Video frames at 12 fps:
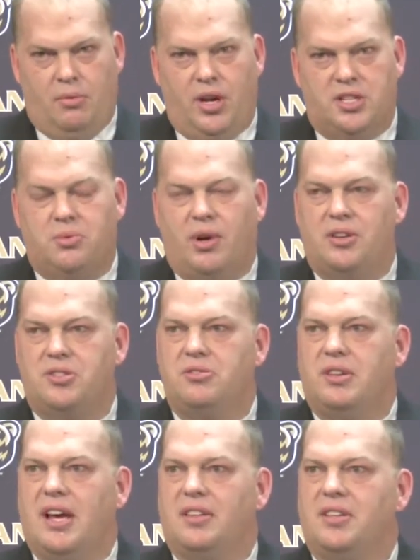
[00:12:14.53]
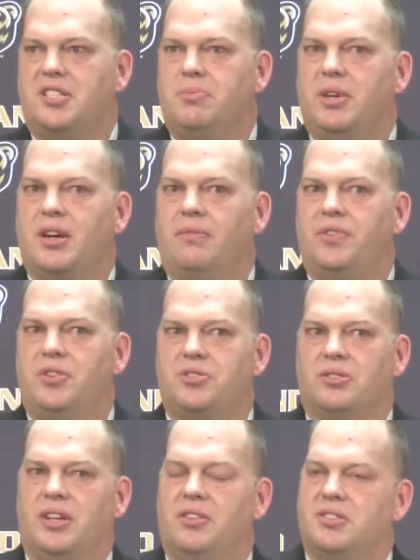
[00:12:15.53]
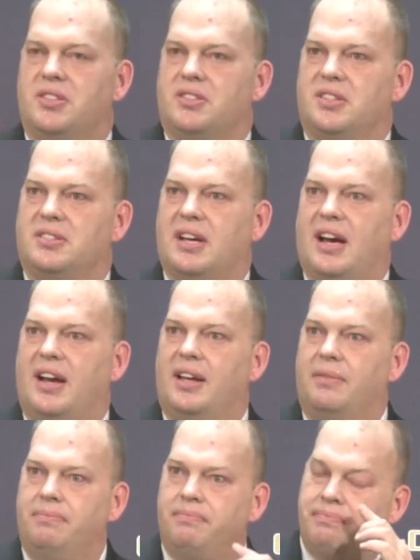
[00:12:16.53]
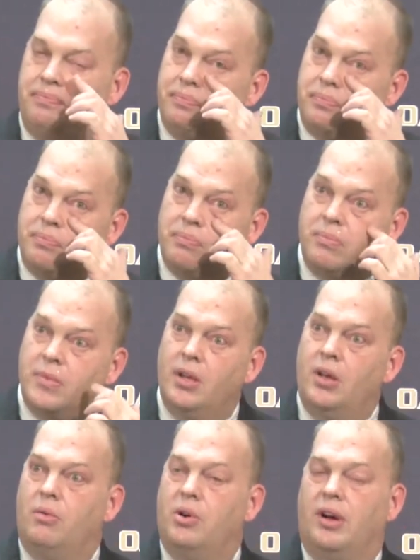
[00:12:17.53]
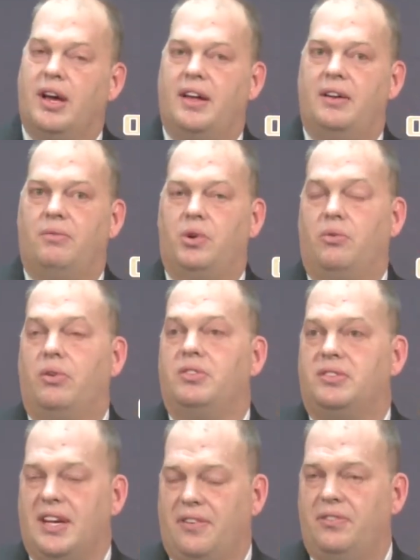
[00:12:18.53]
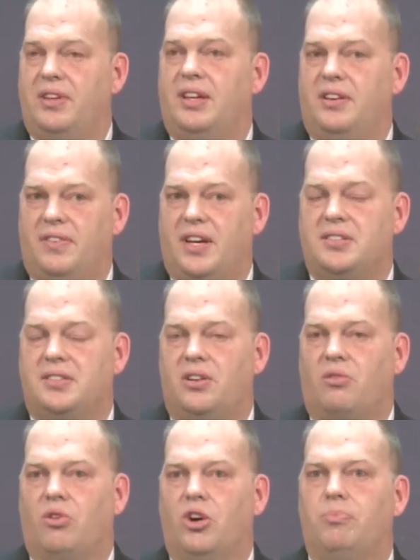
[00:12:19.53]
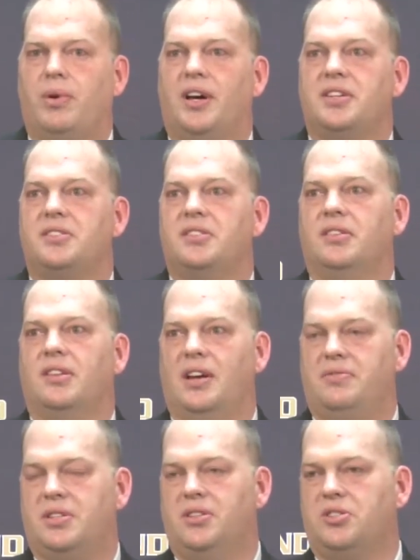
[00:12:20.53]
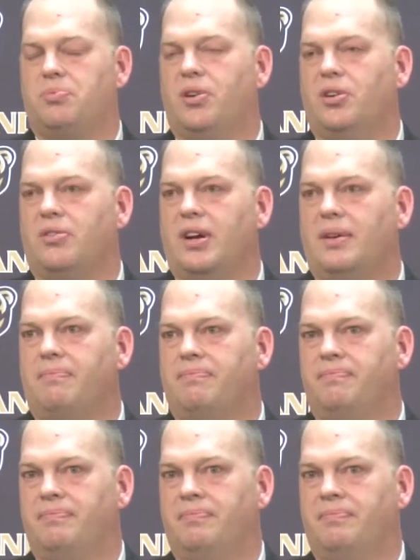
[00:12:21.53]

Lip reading: We also want our student athletes to become future leaders in society. We will definitely invest in a robust life skills program.